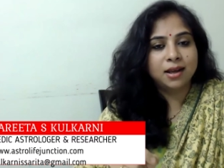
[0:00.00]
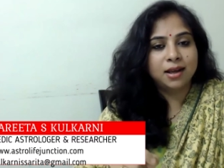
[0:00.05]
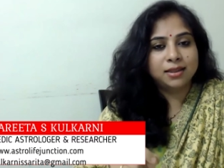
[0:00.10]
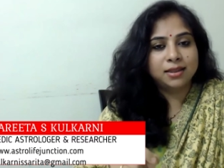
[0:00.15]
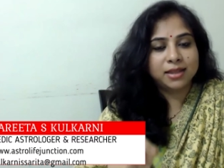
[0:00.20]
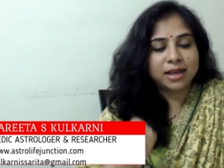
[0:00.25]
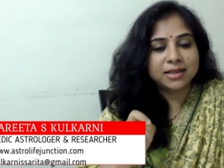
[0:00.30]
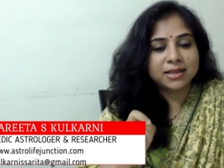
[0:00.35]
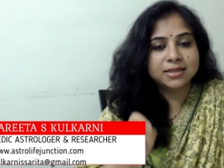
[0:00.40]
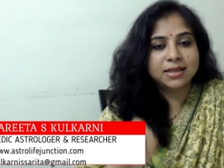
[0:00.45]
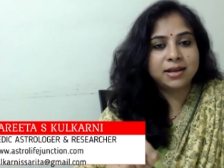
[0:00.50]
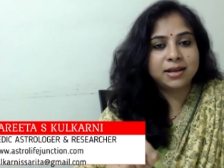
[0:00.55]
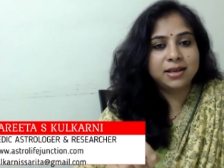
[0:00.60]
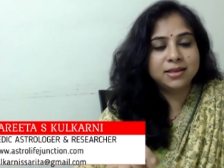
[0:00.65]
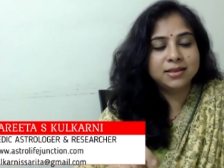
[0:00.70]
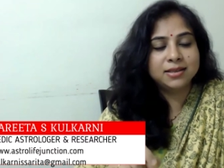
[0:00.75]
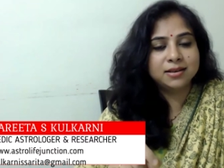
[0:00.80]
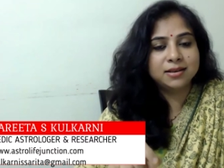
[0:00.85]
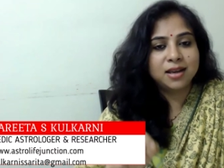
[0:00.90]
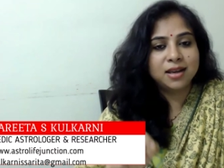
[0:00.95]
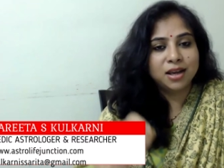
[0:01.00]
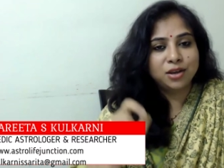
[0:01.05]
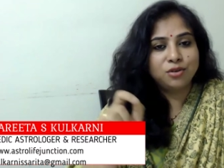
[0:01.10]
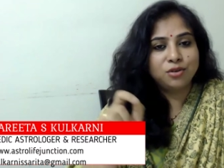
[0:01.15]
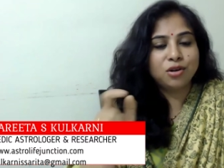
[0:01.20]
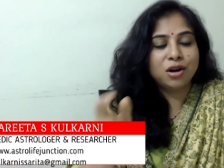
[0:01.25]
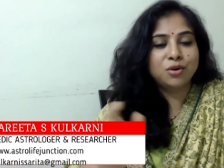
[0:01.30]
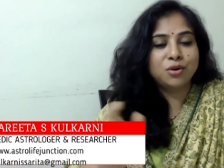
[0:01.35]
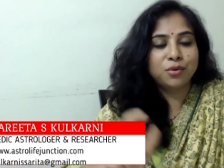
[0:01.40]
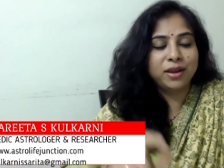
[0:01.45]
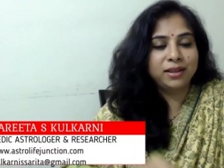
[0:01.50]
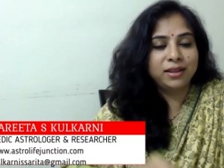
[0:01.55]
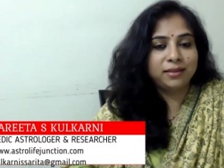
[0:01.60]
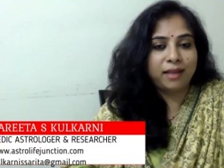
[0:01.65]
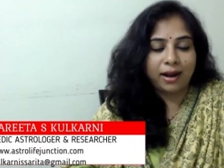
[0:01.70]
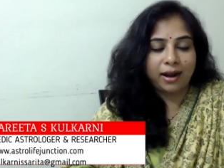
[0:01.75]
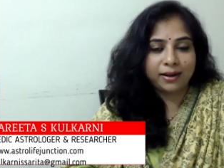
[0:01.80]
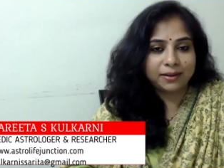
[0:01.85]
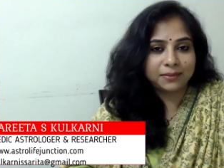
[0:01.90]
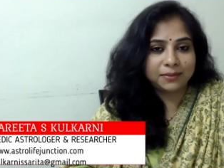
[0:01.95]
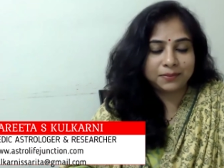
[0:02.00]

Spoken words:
That's the reason you are doing that.